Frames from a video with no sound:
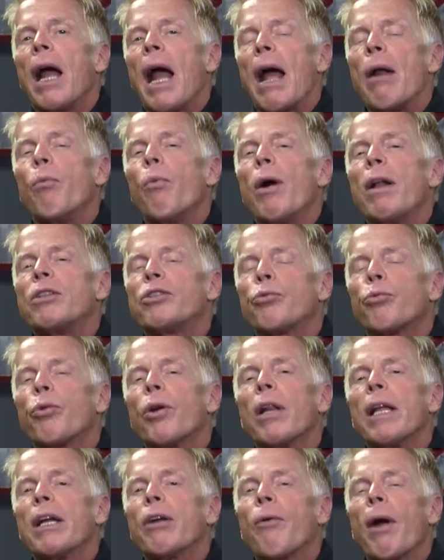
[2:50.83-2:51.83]
and what's
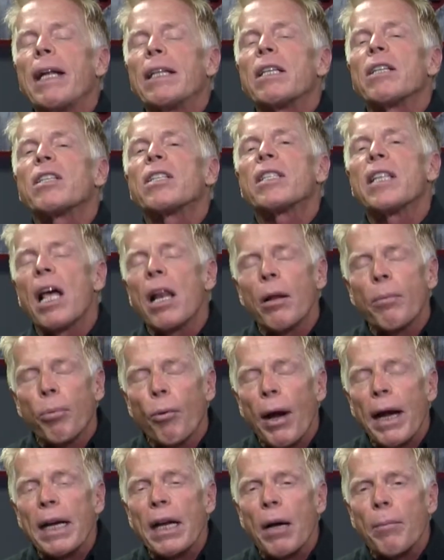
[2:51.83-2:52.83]
really great to
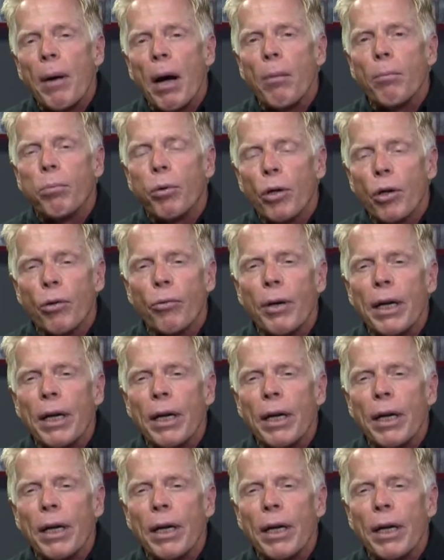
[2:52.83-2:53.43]
celebrate about Blue